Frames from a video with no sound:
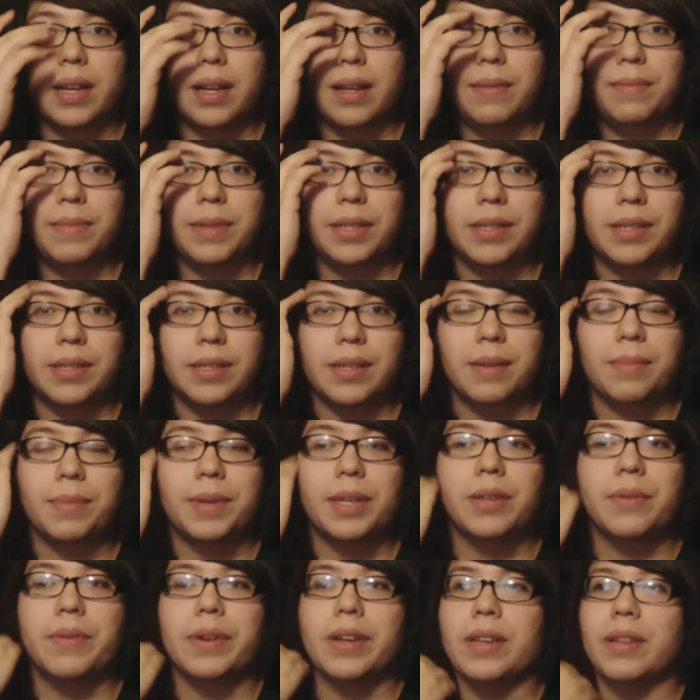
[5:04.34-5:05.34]
uh, missions. I'll
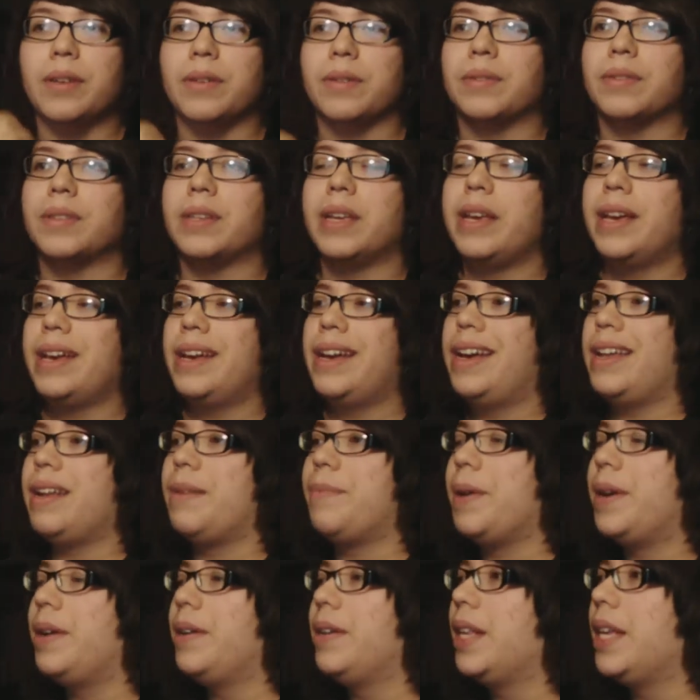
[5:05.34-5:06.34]
be doing those,
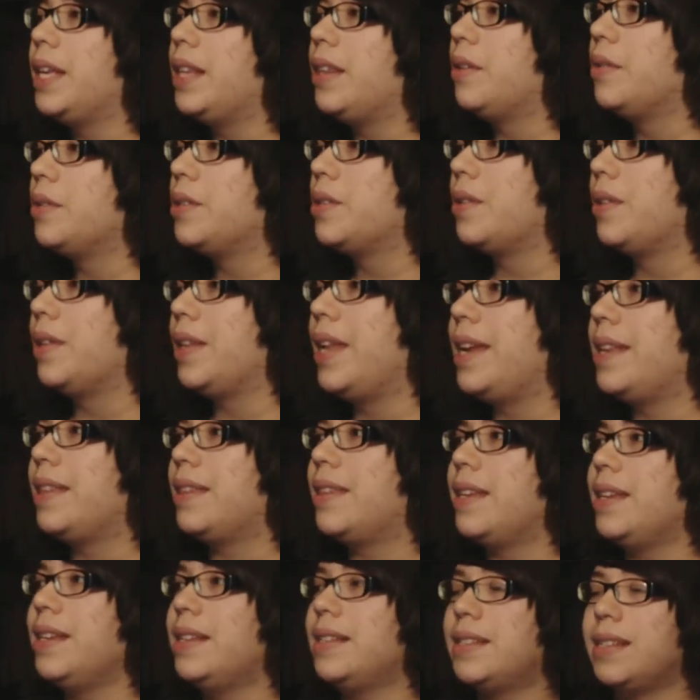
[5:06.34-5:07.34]
and apparently those are
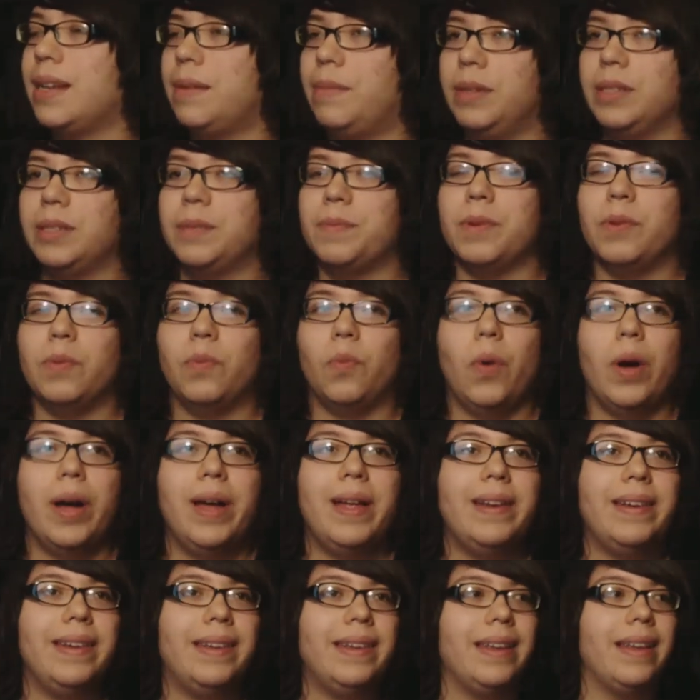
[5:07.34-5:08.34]
lengthy. Someone's been
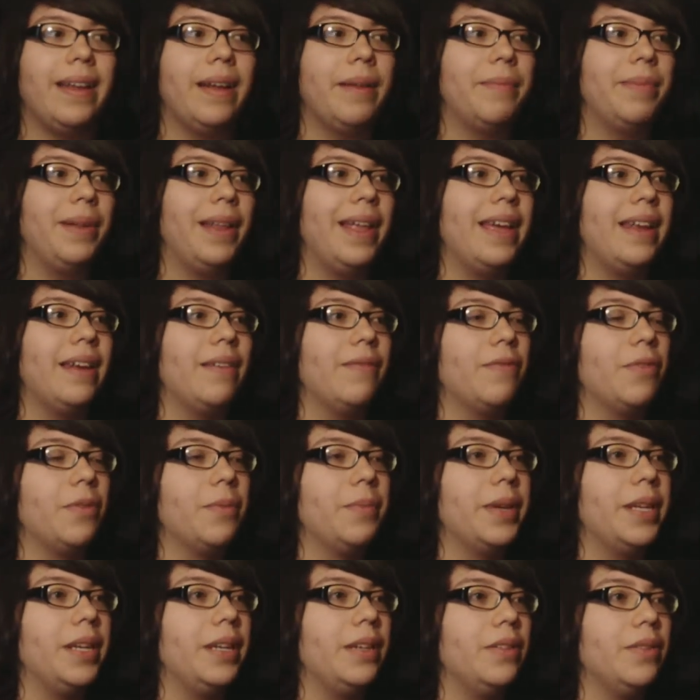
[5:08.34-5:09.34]
whining and complaining for
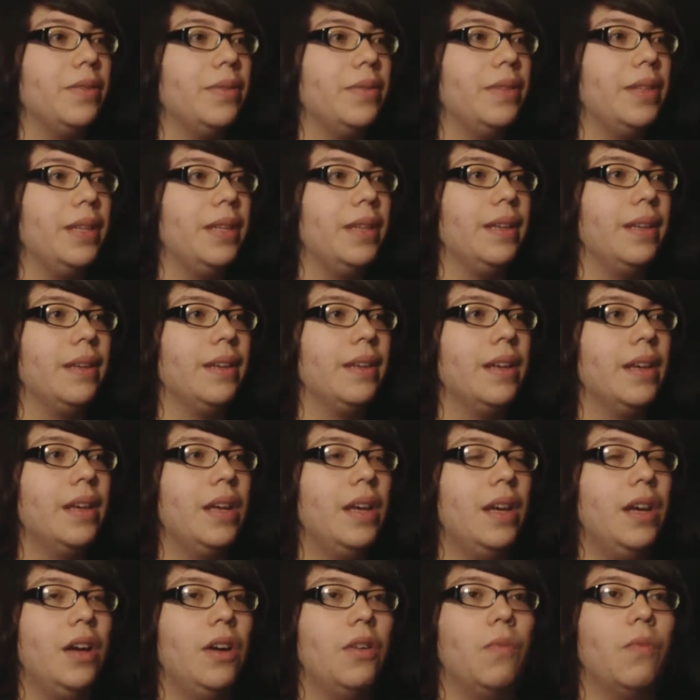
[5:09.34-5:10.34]
me to do the
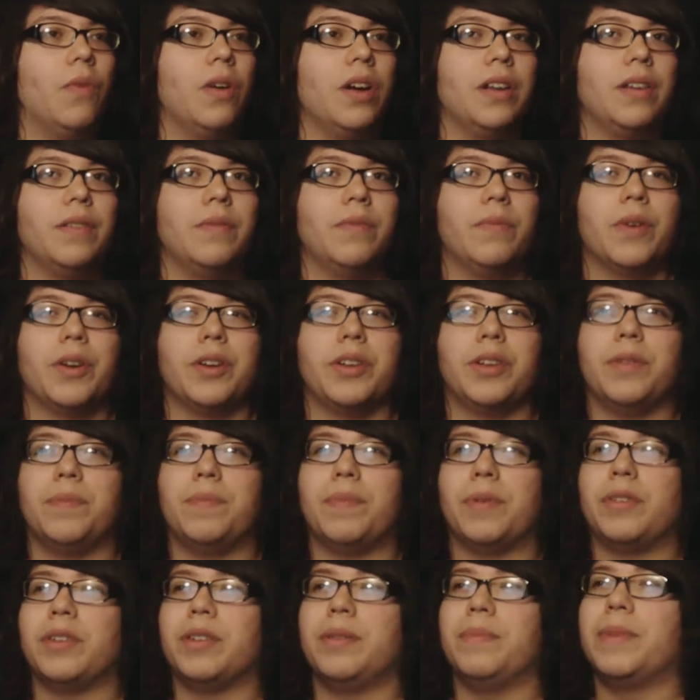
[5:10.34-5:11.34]
one where you
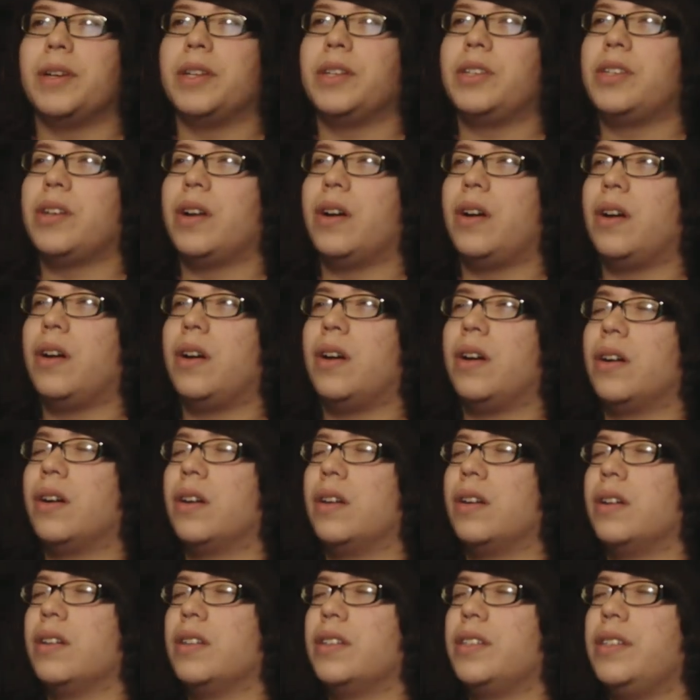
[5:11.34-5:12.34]
pretty much
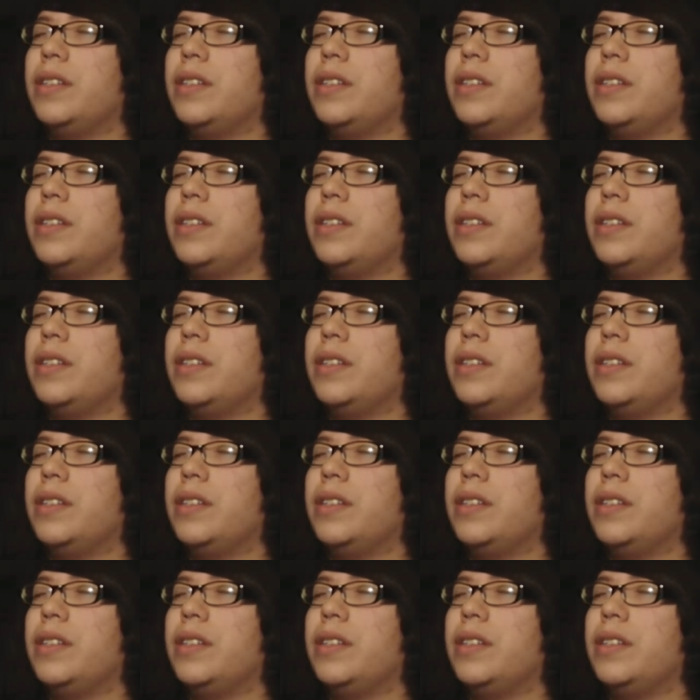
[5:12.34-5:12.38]
are